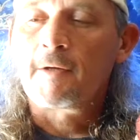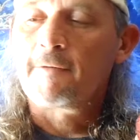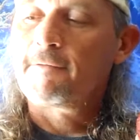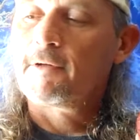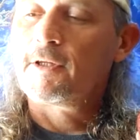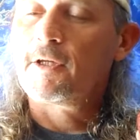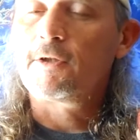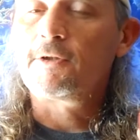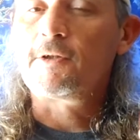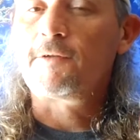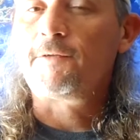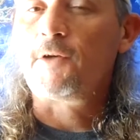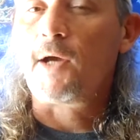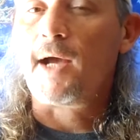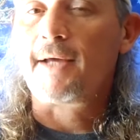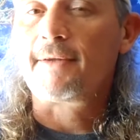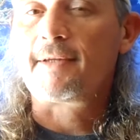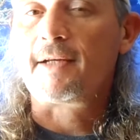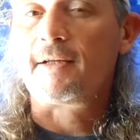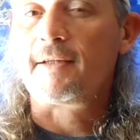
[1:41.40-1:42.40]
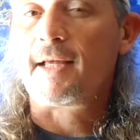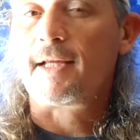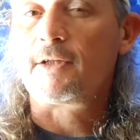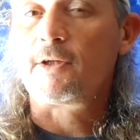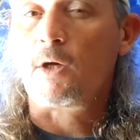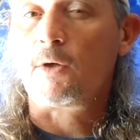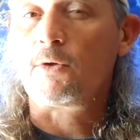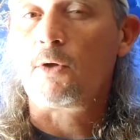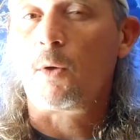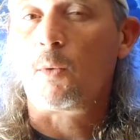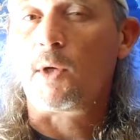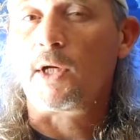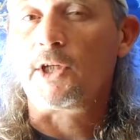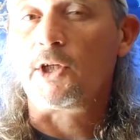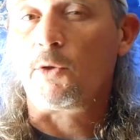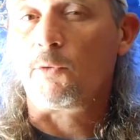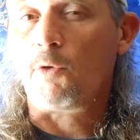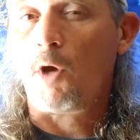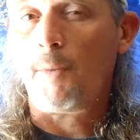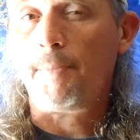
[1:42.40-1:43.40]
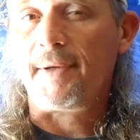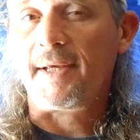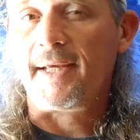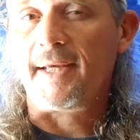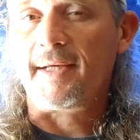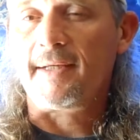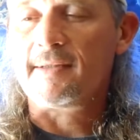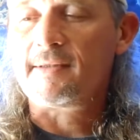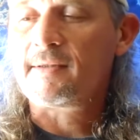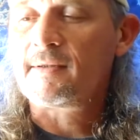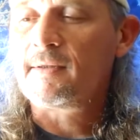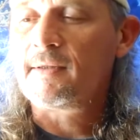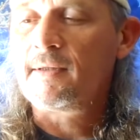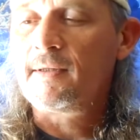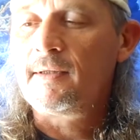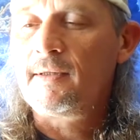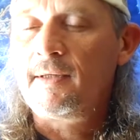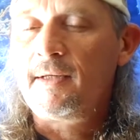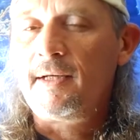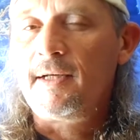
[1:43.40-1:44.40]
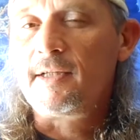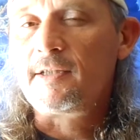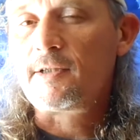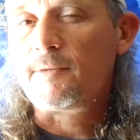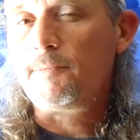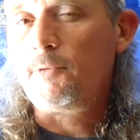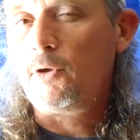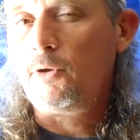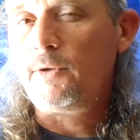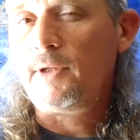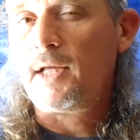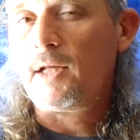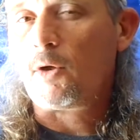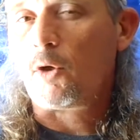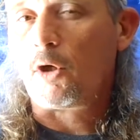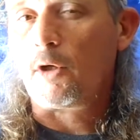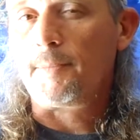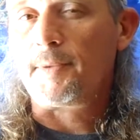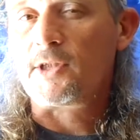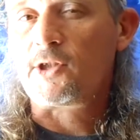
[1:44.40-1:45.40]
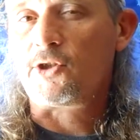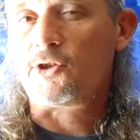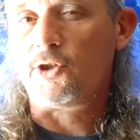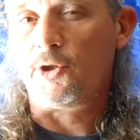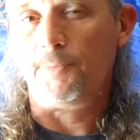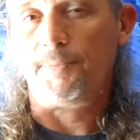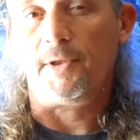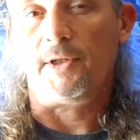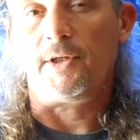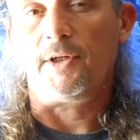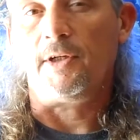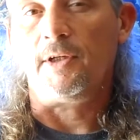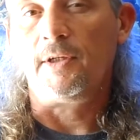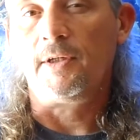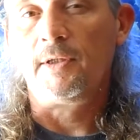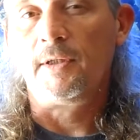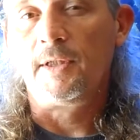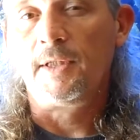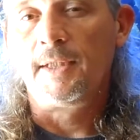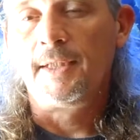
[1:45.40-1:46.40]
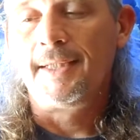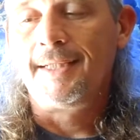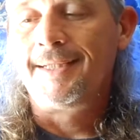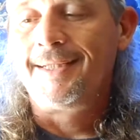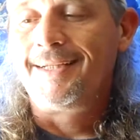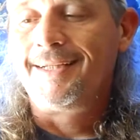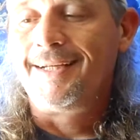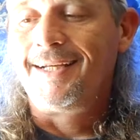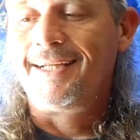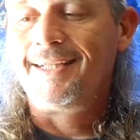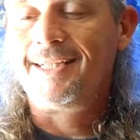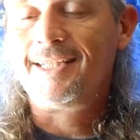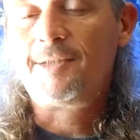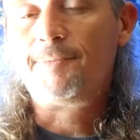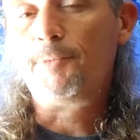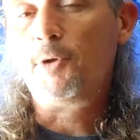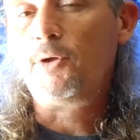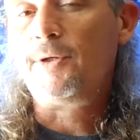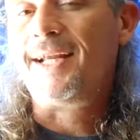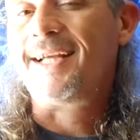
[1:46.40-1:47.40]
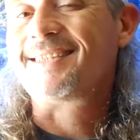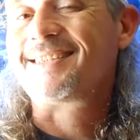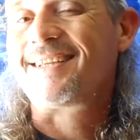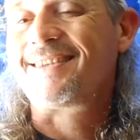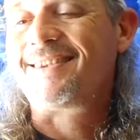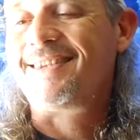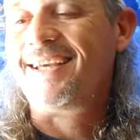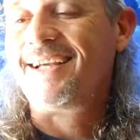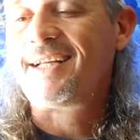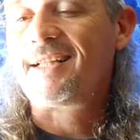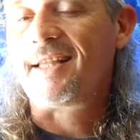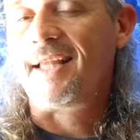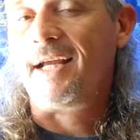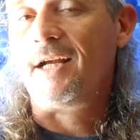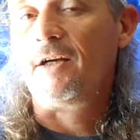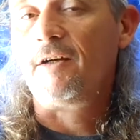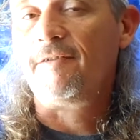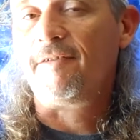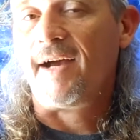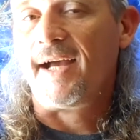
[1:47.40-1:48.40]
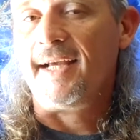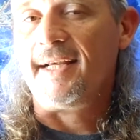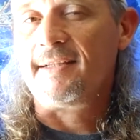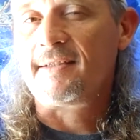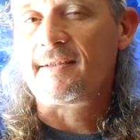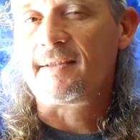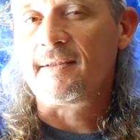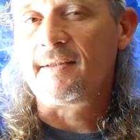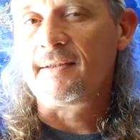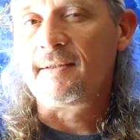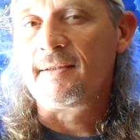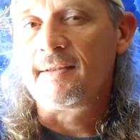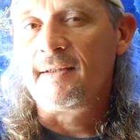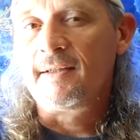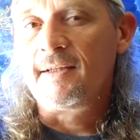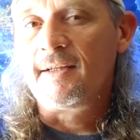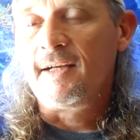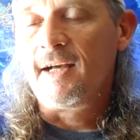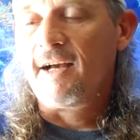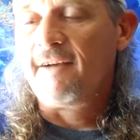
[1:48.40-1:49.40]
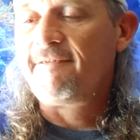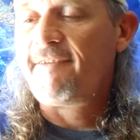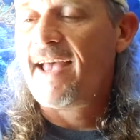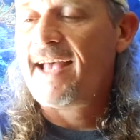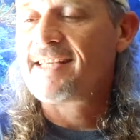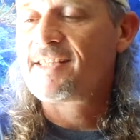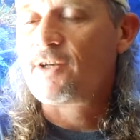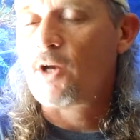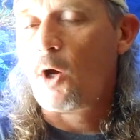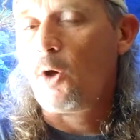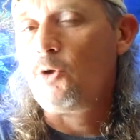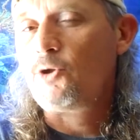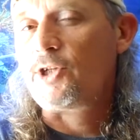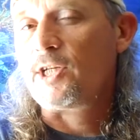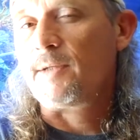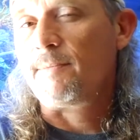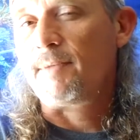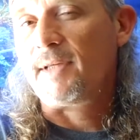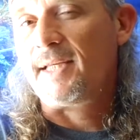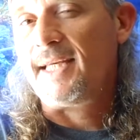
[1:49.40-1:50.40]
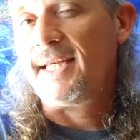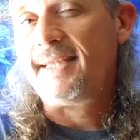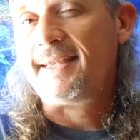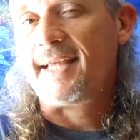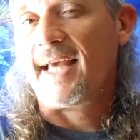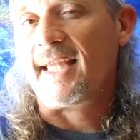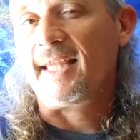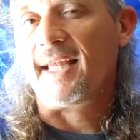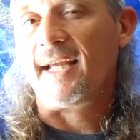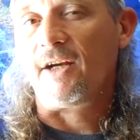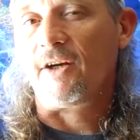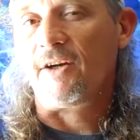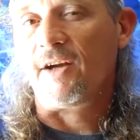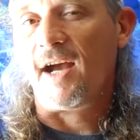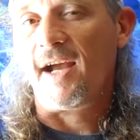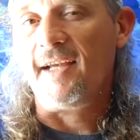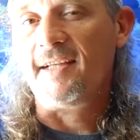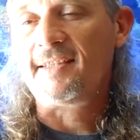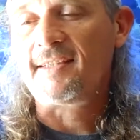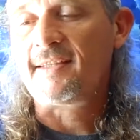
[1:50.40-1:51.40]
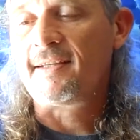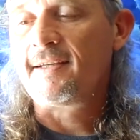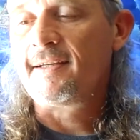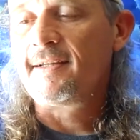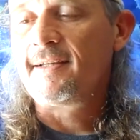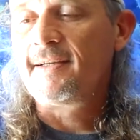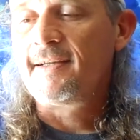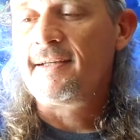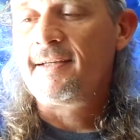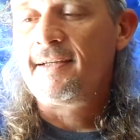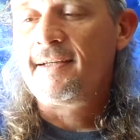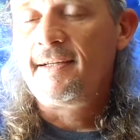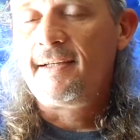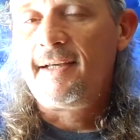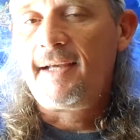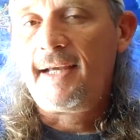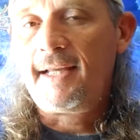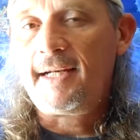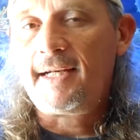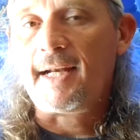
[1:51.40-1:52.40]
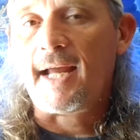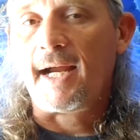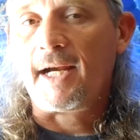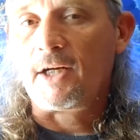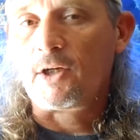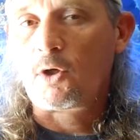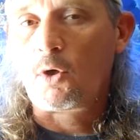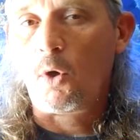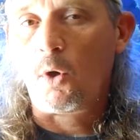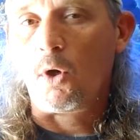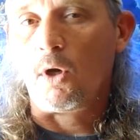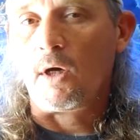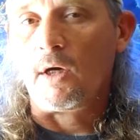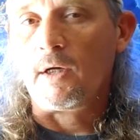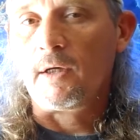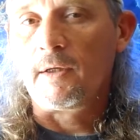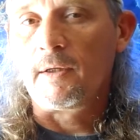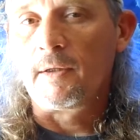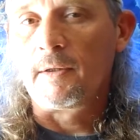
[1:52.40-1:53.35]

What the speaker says: For those of you out there that don't know what Europa is, it's a moon that orbits Jupiter. And this moon has a thick layer of ice, a vast ocean beneath that layer of ice, and an iron core.